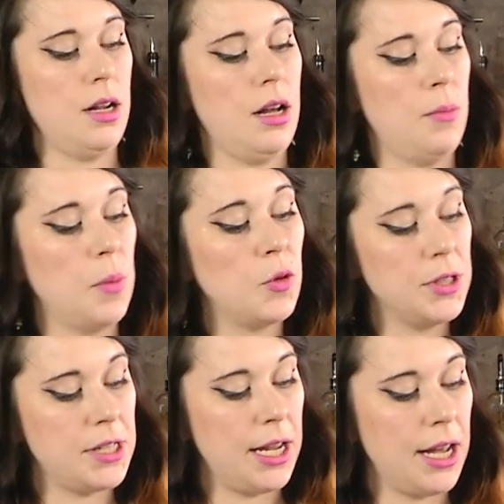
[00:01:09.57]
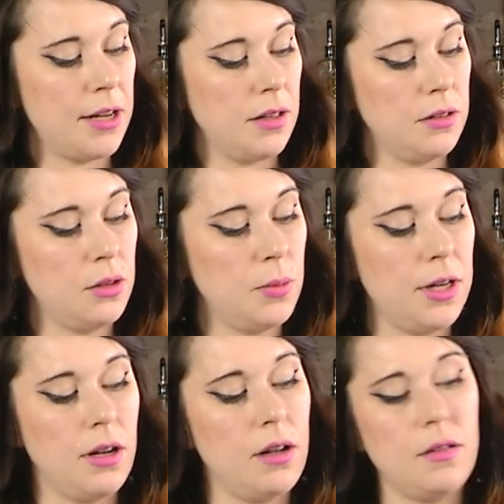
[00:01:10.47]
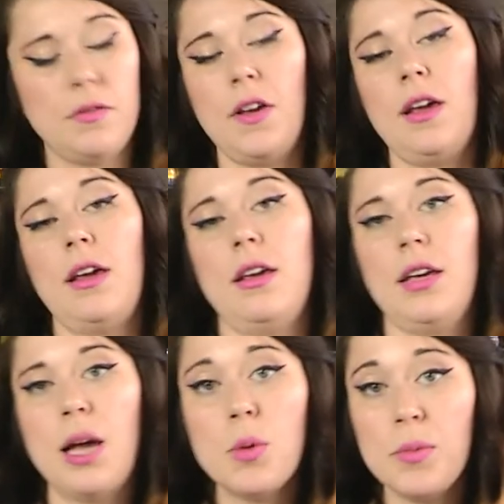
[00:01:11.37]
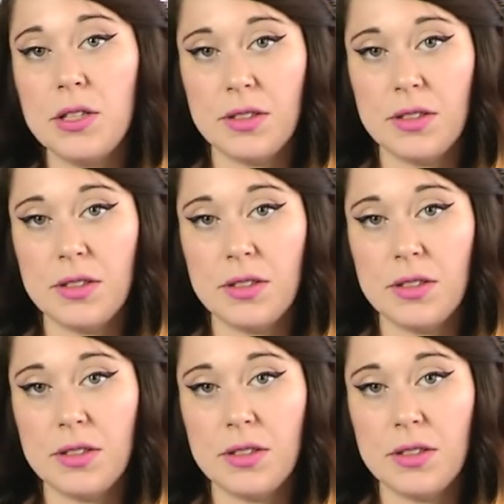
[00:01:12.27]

I'm going to add a little bit of a chamomile